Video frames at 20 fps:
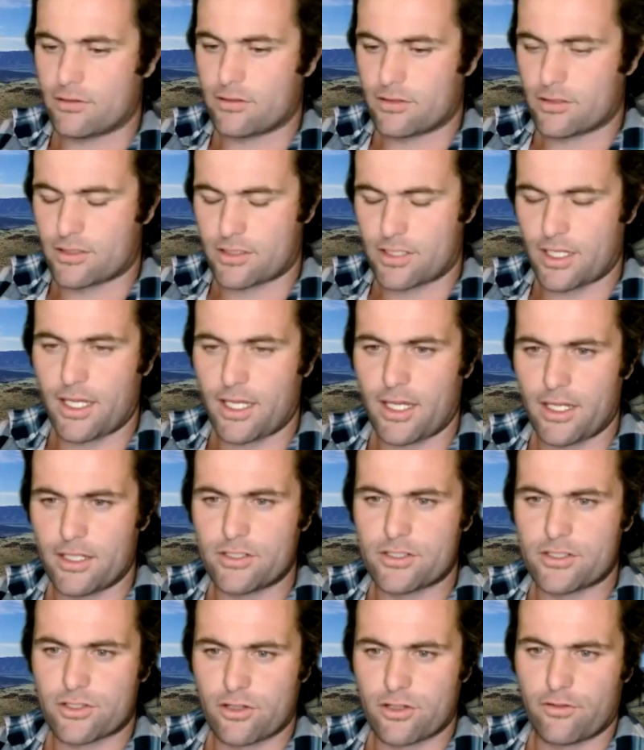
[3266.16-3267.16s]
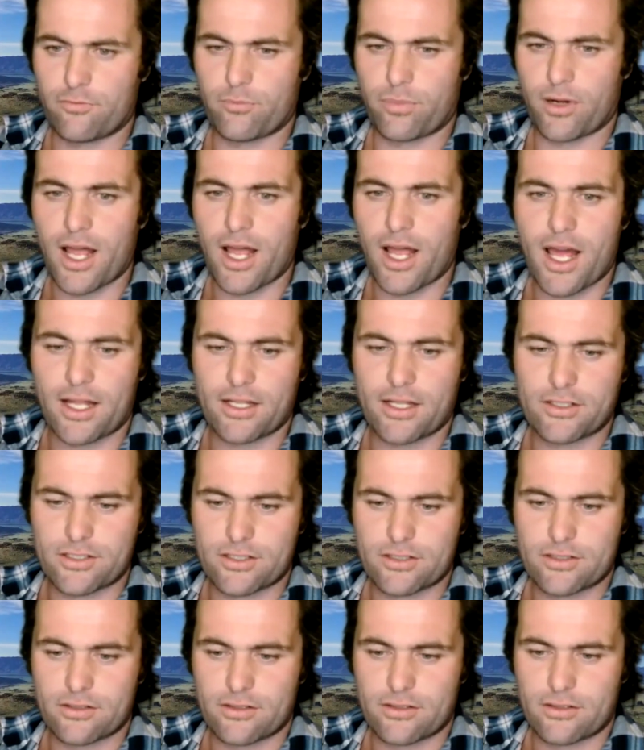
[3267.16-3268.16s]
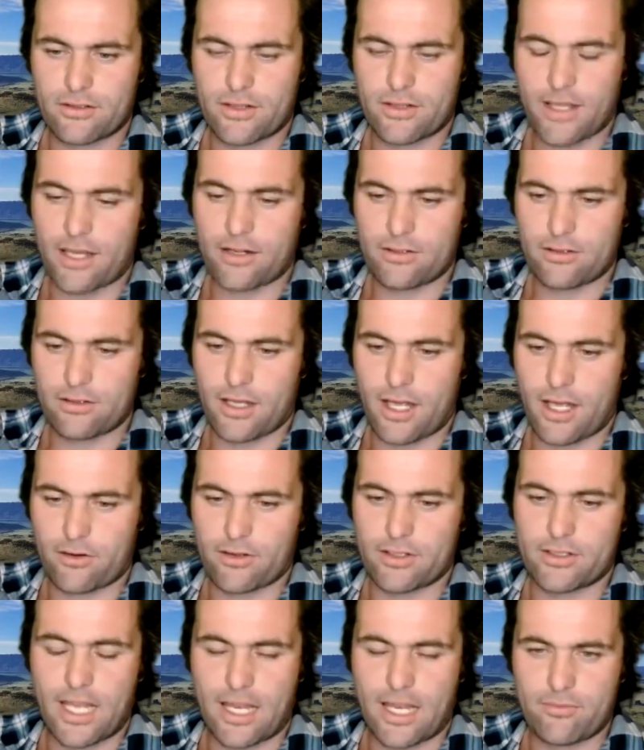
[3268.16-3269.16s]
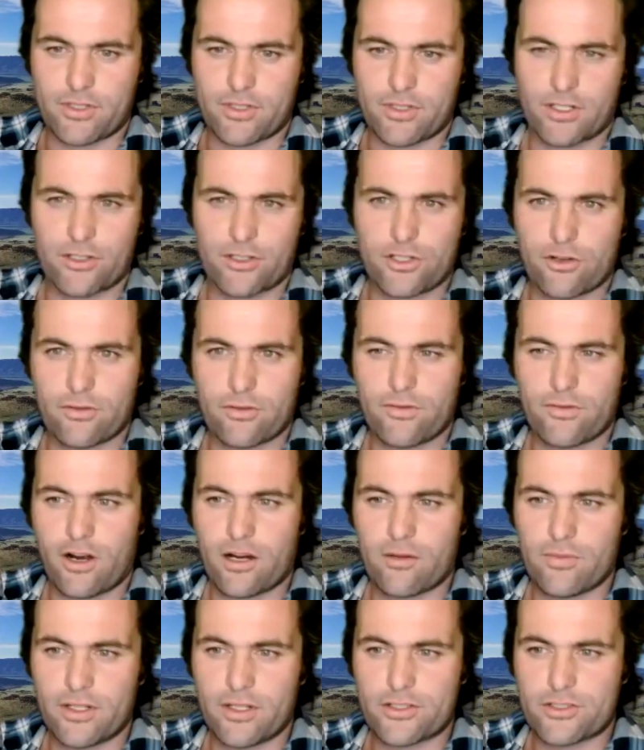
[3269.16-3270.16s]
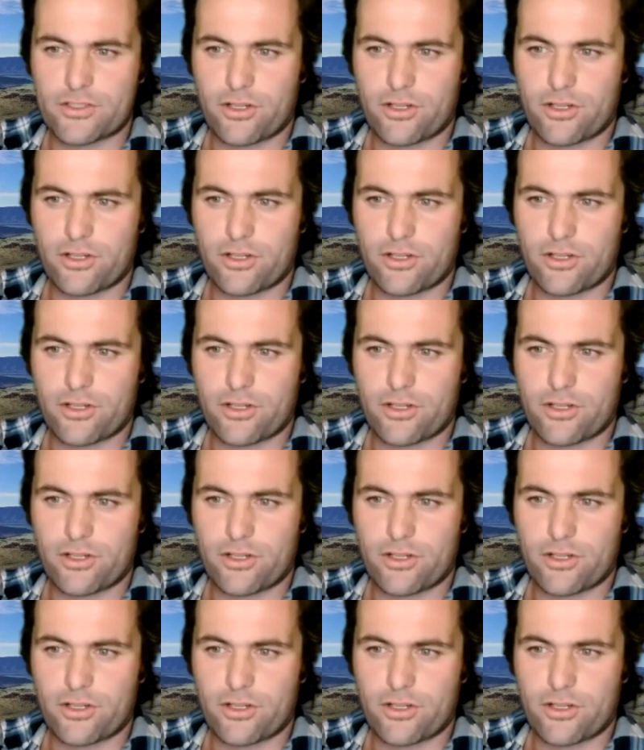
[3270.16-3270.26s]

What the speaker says: seeds of plants that are adapting to your environment.